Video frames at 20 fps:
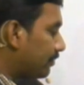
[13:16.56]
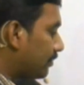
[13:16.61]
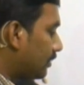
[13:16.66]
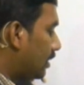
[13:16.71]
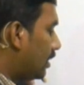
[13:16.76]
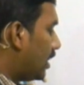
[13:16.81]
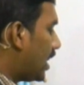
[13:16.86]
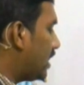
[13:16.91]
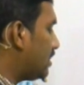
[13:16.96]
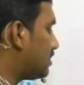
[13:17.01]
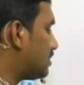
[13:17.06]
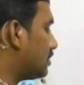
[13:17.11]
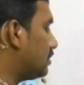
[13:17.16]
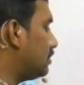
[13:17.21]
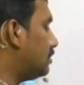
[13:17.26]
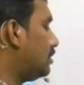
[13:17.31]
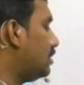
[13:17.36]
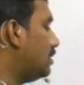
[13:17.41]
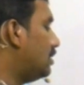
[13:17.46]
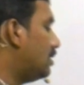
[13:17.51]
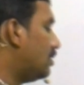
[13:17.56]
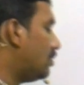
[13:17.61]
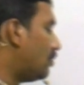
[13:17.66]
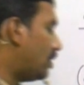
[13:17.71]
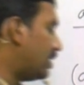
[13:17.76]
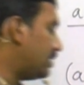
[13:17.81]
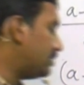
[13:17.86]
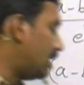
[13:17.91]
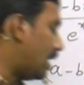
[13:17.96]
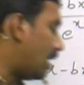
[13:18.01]
Hence
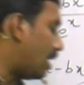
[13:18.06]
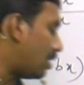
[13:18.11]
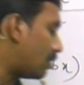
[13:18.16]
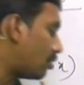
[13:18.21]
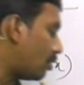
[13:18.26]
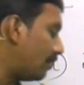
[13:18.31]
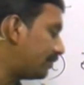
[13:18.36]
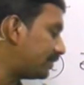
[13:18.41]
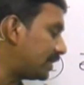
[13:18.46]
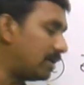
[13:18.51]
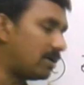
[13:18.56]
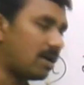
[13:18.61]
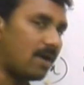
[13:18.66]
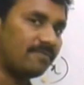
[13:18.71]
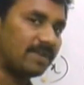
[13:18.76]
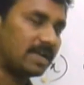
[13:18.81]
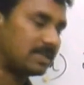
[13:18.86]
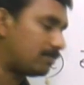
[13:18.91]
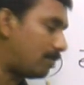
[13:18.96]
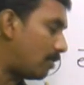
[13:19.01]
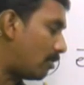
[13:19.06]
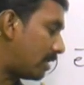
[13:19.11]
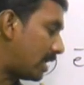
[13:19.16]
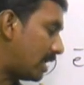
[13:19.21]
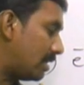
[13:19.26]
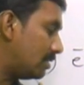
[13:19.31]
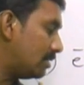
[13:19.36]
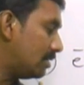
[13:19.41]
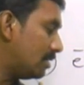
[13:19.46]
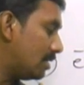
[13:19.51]
what is the coefficient of x power
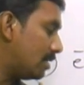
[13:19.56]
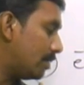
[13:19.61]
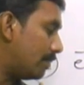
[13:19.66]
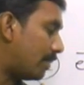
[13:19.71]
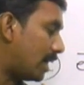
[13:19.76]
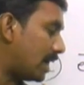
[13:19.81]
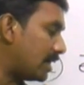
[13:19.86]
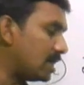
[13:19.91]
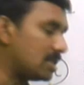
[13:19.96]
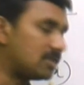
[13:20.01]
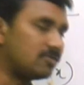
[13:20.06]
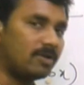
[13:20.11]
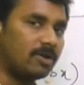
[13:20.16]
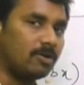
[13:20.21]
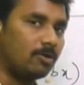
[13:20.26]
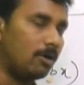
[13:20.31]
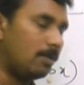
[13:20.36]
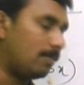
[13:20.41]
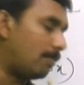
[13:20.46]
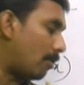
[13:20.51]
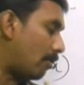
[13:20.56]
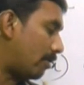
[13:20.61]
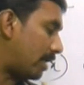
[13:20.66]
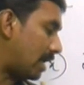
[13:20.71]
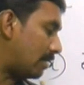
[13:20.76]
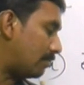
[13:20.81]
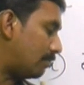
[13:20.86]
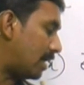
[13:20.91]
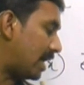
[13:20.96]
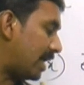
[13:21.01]
n? Minus 1 whole power
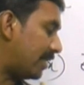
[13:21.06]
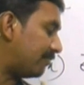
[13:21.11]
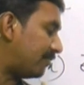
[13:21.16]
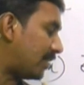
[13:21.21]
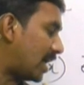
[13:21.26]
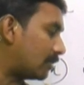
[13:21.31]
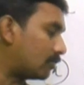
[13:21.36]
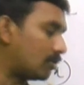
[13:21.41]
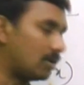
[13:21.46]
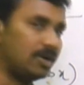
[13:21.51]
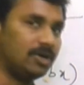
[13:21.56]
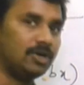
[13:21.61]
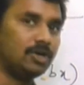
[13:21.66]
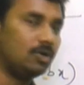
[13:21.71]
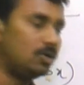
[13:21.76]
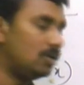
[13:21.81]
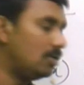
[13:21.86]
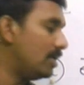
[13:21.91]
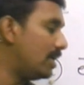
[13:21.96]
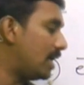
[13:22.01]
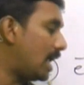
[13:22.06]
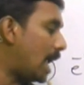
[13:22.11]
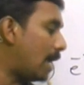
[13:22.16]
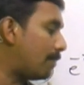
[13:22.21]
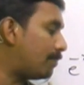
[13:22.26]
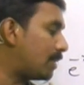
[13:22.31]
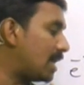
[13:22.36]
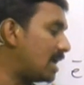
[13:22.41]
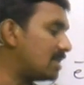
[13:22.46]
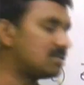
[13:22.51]
n by n factorial into a
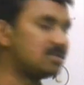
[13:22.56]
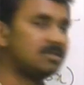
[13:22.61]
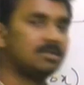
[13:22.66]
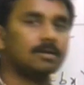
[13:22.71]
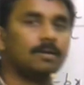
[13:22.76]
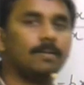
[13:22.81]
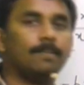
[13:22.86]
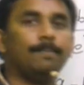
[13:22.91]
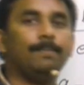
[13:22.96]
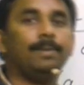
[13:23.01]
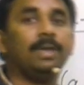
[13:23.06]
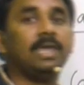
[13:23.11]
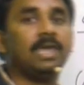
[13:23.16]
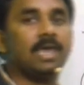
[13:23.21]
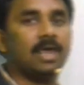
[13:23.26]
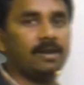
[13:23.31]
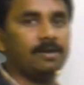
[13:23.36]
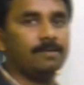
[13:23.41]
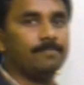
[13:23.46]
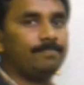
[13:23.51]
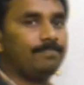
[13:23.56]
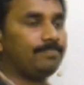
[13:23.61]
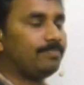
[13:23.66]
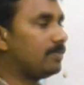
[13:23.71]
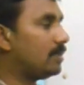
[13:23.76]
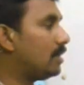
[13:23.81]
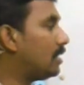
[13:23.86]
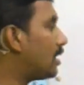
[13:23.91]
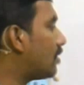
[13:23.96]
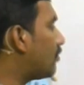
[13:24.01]
plus bn.
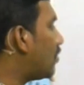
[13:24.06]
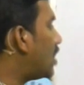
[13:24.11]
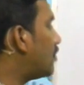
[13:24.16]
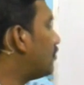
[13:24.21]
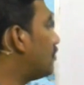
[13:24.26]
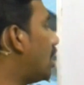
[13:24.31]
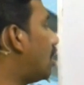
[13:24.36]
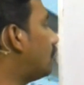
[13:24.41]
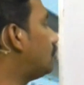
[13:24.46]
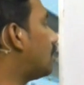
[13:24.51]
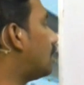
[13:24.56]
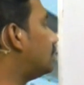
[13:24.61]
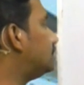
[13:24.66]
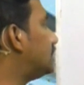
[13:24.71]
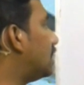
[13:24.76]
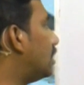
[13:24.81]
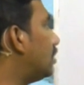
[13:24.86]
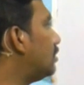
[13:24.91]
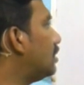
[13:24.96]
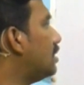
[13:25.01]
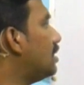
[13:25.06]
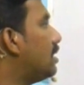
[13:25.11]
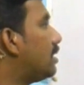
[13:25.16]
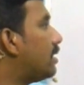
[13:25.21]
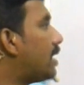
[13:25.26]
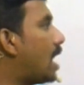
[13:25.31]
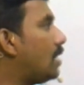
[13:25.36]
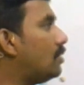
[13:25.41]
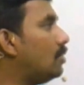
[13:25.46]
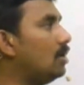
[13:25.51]
Here what we have to observe,
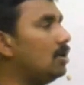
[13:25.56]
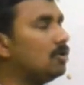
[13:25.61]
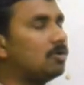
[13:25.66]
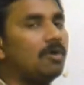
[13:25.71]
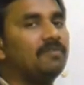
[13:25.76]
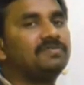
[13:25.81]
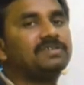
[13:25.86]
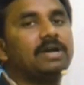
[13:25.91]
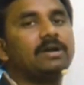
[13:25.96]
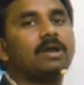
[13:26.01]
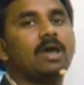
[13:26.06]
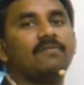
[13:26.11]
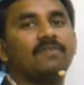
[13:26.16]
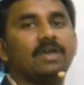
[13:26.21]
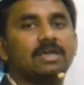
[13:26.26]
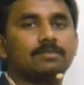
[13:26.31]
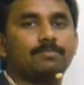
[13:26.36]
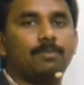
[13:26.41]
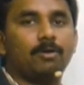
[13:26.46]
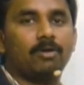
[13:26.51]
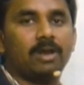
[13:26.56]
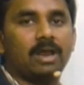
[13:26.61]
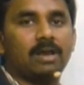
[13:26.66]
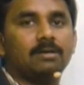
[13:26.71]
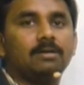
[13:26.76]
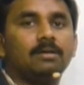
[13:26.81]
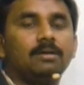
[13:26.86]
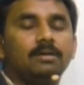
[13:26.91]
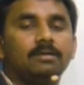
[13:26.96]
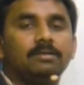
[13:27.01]
not only coefficient of x power
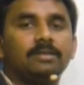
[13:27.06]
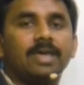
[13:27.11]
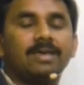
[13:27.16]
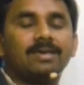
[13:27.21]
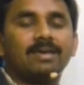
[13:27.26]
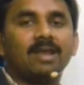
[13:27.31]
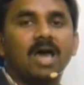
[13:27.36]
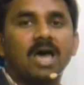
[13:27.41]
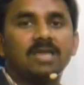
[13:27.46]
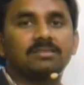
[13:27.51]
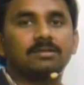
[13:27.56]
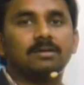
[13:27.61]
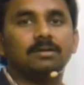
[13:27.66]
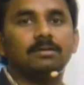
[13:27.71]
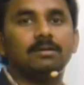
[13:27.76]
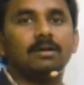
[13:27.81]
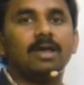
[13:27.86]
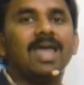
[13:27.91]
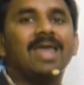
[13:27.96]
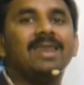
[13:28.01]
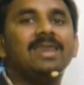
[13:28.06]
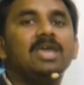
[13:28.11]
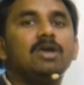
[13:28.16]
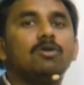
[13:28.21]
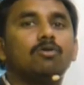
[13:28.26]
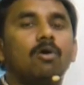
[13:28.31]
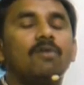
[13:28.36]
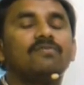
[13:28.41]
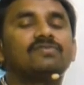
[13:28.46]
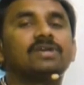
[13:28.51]
n, they can ask any
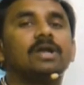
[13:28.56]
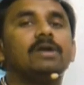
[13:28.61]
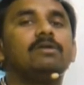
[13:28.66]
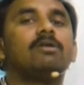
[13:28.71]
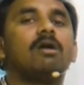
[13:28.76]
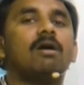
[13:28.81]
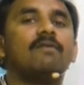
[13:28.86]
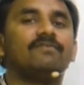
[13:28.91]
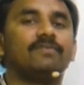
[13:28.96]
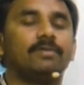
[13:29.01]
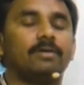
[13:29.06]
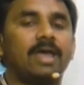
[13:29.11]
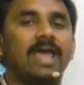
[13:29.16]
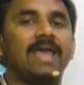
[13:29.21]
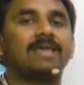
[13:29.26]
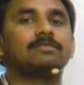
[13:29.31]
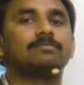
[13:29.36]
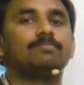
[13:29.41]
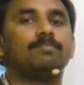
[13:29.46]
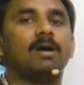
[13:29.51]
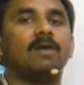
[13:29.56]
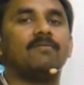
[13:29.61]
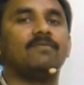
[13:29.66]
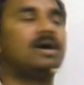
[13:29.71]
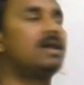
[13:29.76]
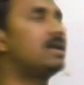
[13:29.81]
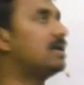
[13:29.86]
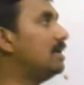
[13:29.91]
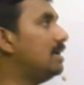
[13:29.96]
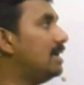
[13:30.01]
coefficient of x
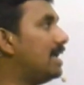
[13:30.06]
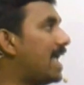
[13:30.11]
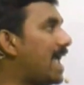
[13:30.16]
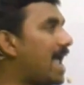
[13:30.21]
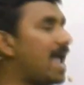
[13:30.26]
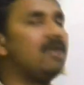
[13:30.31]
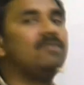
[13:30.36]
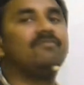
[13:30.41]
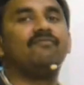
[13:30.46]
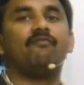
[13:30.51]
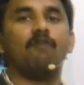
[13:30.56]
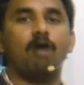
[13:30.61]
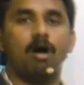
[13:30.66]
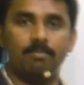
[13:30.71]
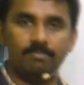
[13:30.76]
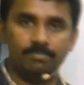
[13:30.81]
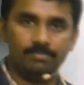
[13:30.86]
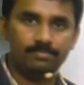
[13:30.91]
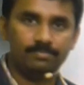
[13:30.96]
power n form.